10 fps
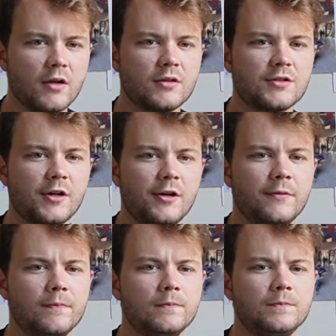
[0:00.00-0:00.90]
So
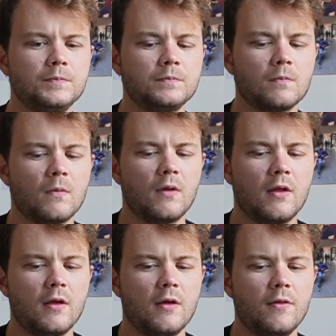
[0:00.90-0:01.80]

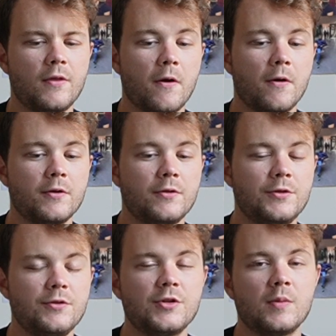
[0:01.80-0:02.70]
there are
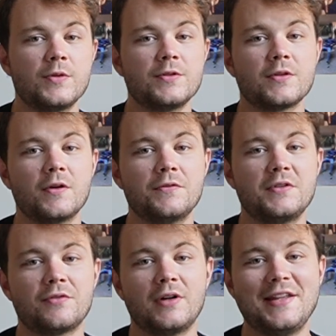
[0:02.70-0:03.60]
huge numbers of
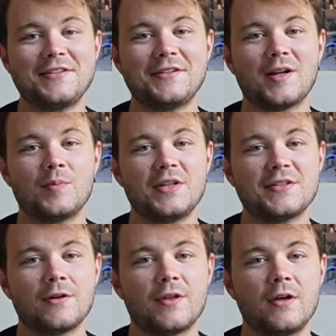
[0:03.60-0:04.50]
different listed companies
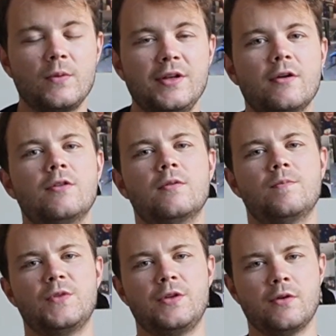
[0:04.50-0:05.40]
out there. We know that
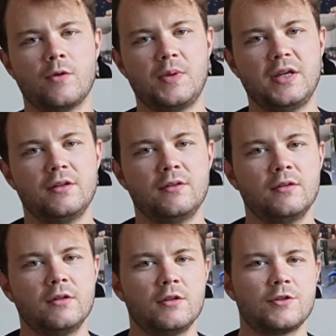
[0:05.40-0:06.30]
the European
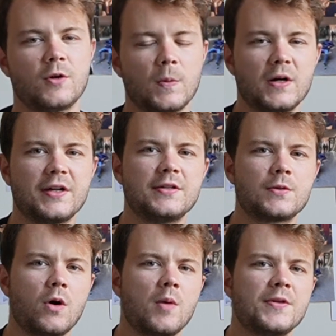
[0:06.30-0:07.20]
stock market is
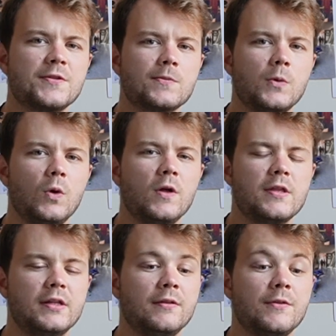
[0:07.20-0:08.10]
quite a bit smaller
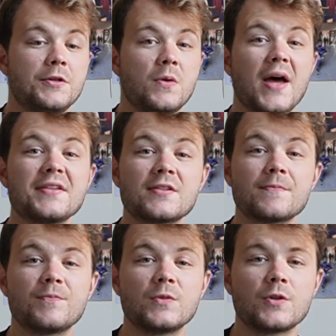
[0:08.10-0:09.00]
than the US
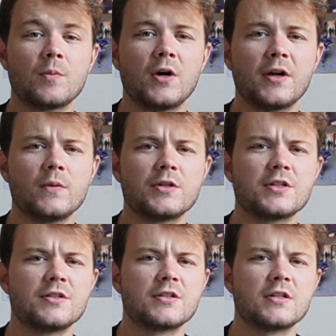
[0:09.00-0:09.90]
stock market, which
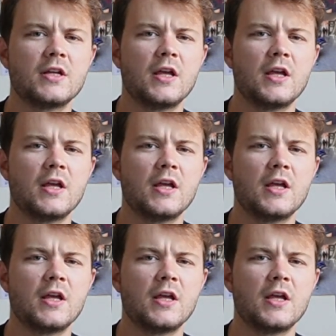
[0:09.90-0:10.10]
is